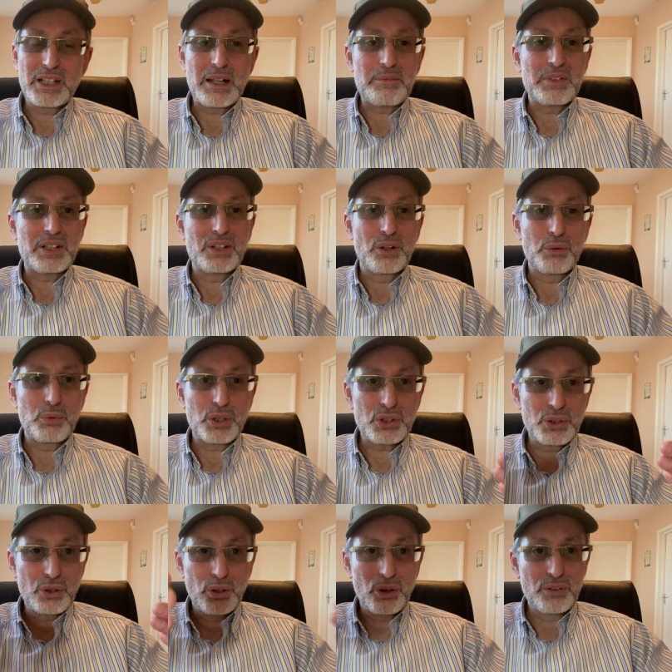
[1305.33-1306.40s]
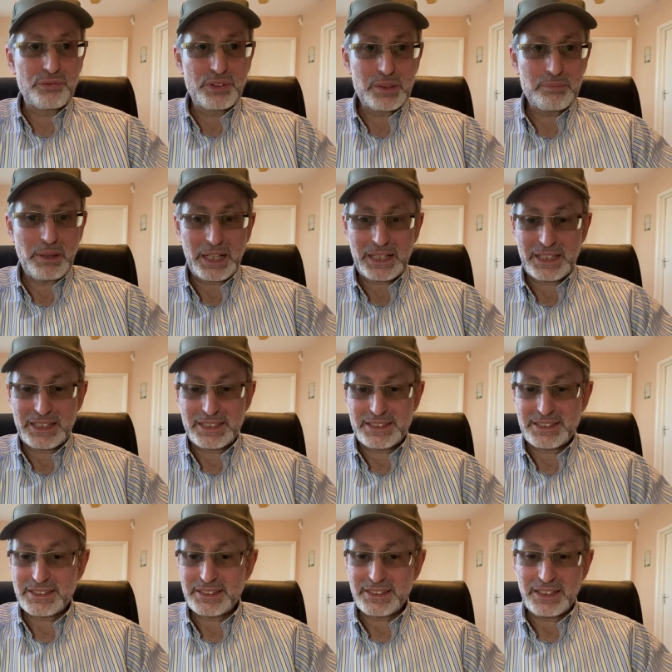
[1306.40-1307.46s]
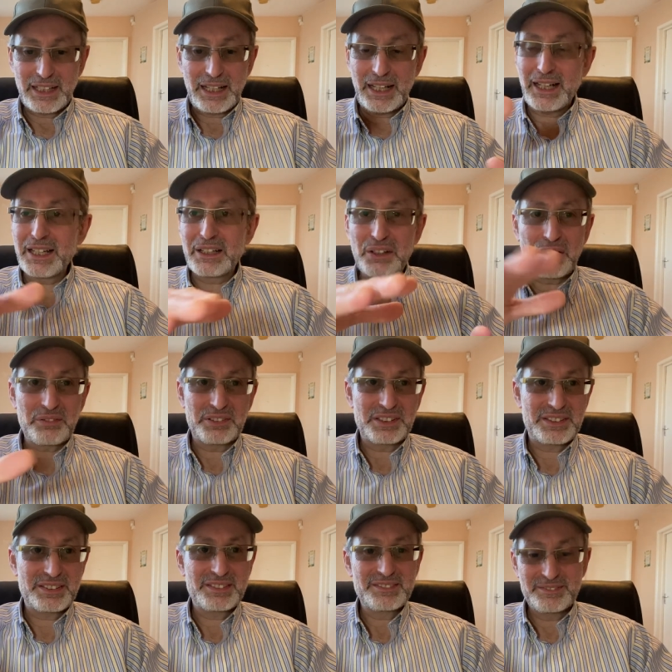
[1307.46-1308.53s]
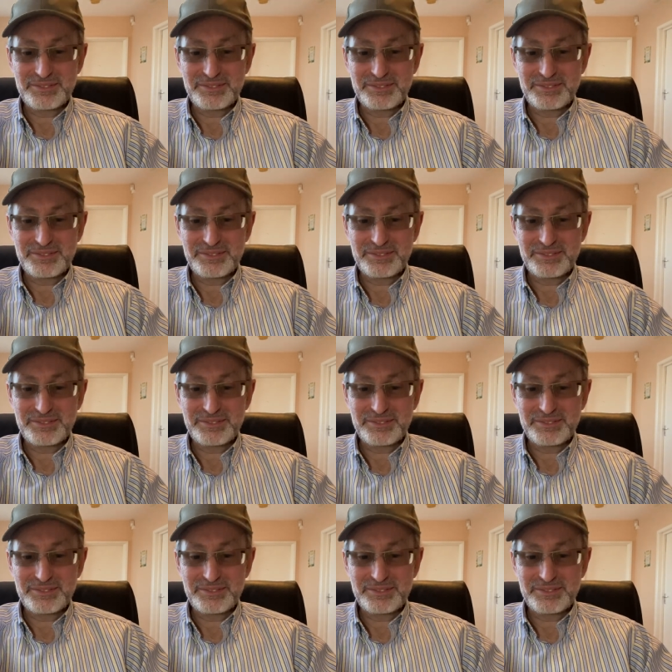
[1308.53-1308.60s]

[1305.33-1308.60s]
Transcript: let me know what your feedback is. I love it.